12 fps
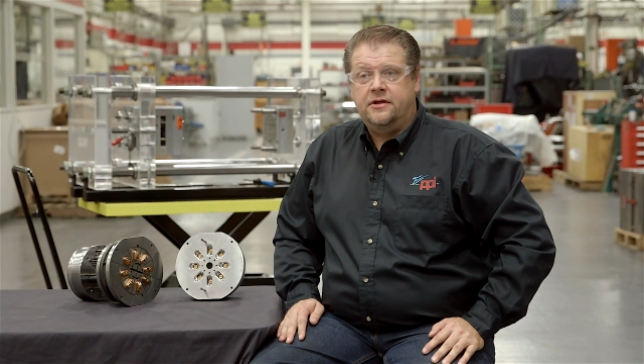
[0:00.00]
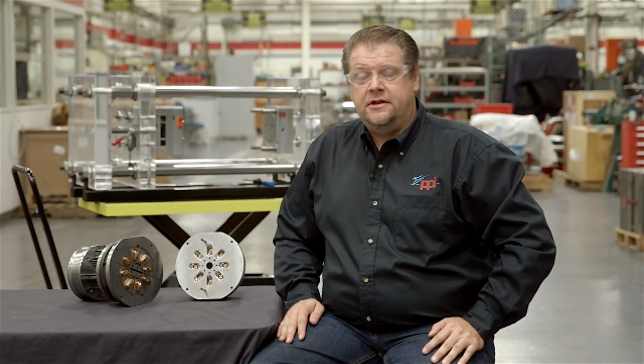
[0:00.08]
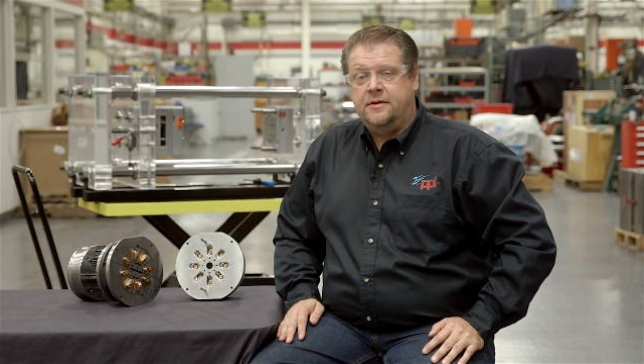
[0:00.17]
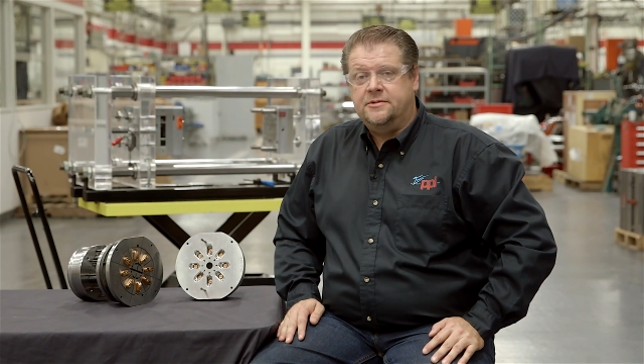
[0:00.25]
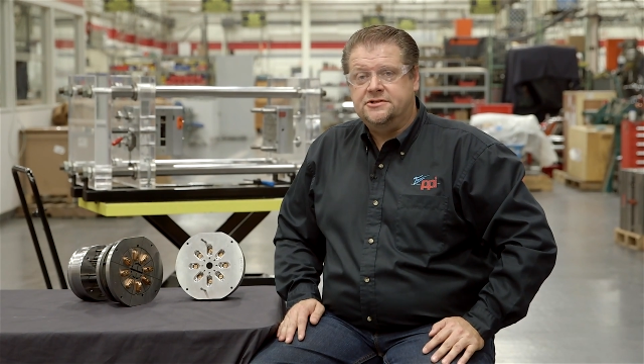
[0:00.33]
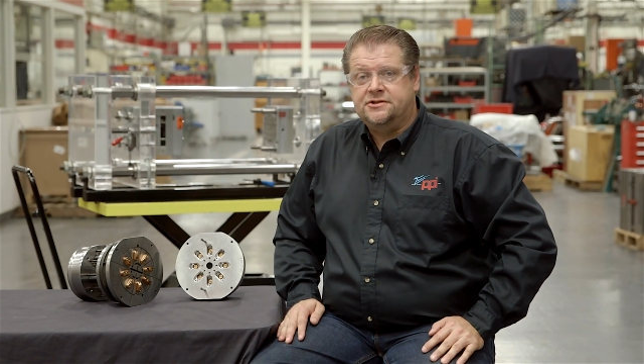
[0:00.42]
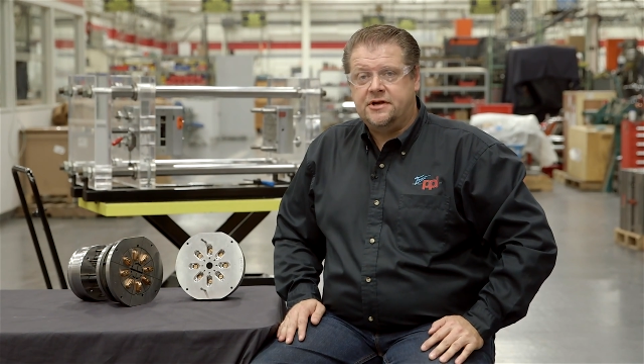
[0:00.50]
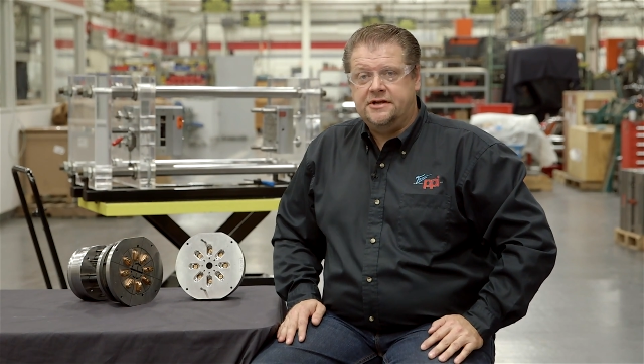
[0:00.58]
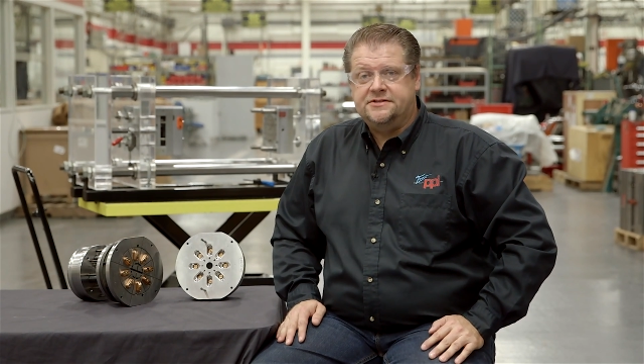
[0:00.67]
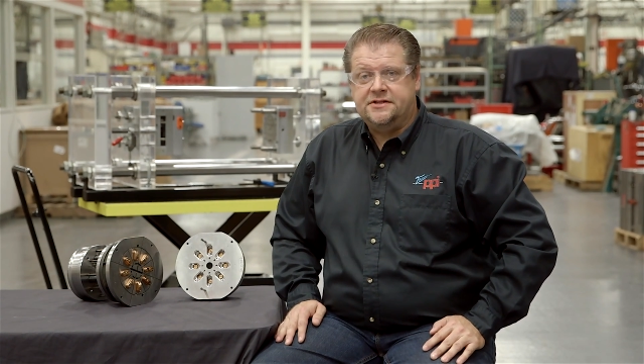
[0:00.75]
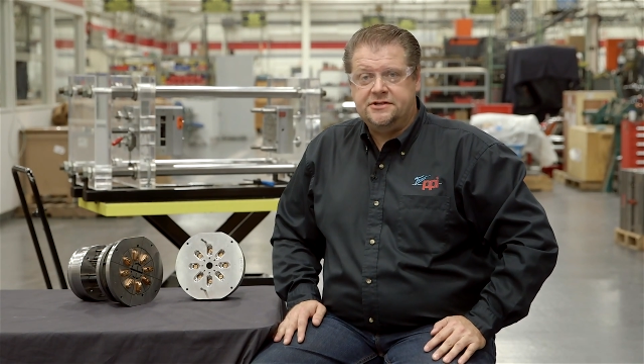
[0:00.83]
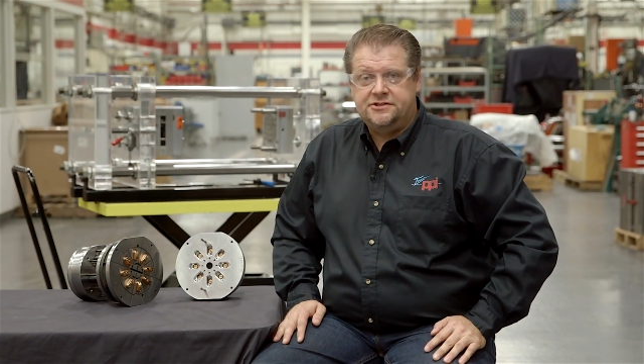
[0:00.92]
that
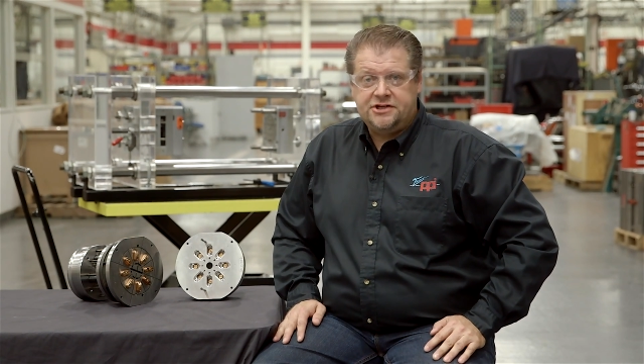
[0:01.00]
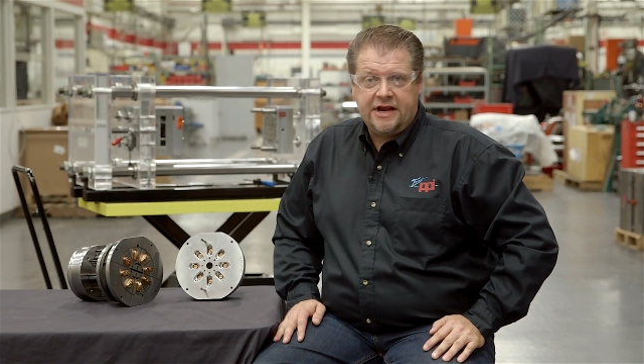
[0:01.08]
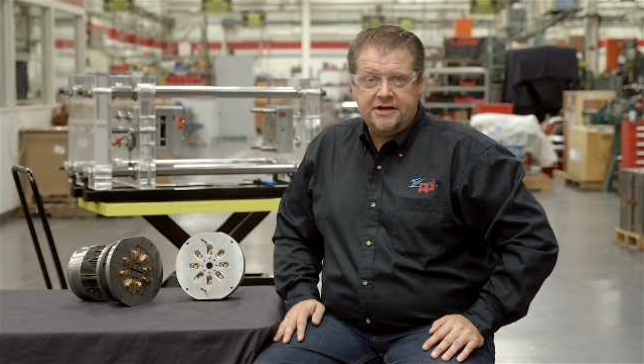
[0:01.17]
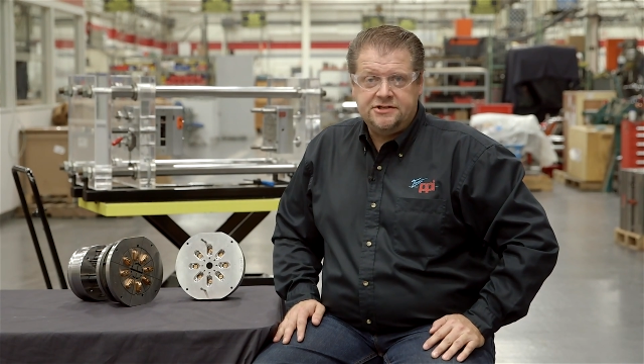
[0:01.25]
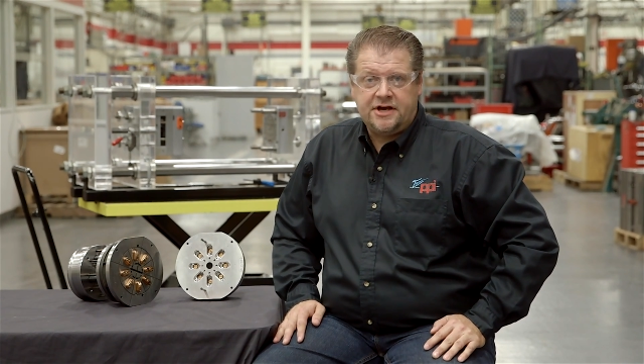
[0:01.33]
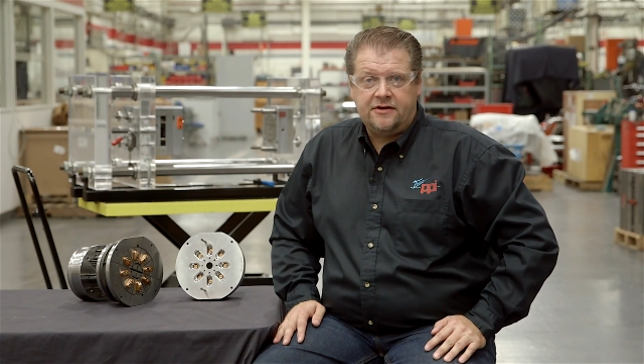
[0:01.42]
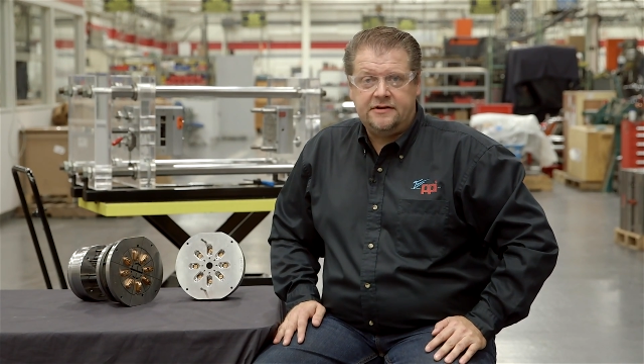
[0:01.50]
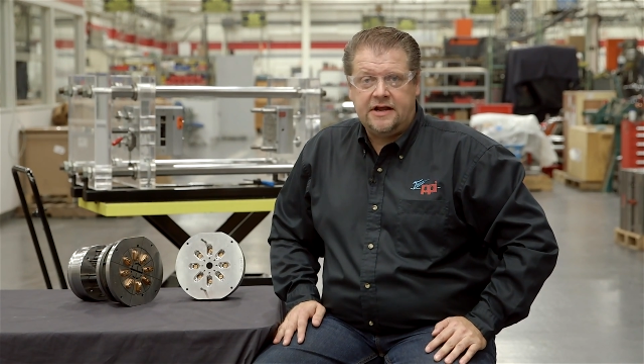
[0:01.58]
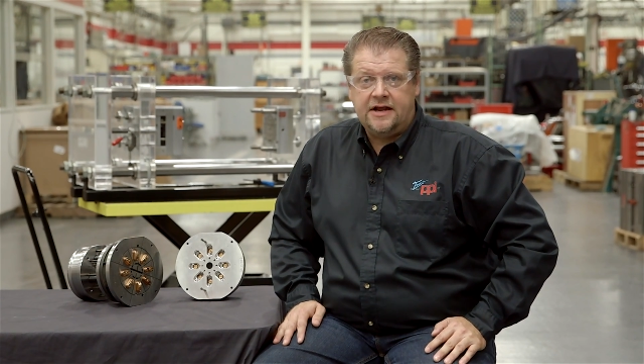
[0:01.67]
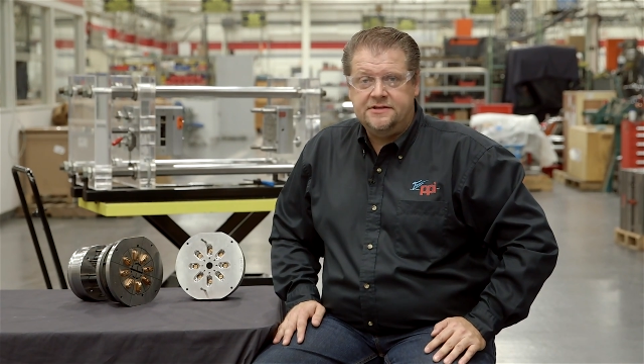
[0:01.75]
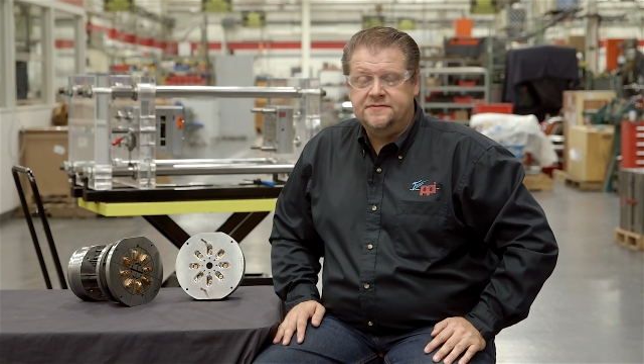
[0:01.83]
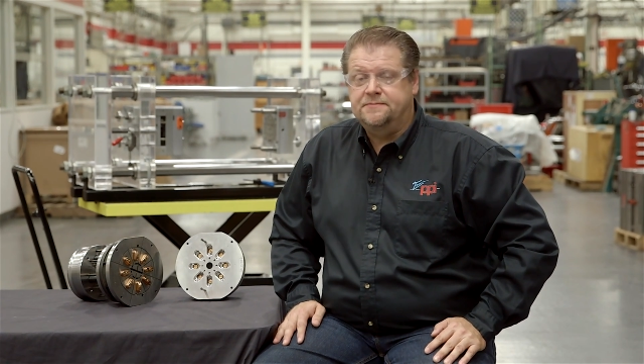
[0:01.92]
demonstrates the change-out
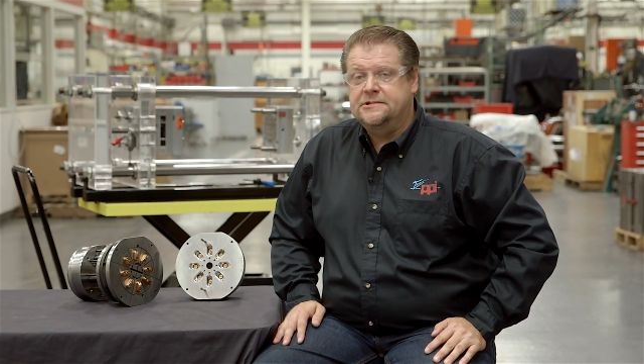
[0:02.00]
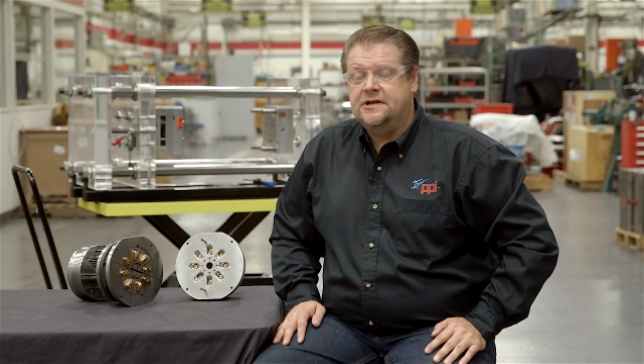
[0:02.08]
times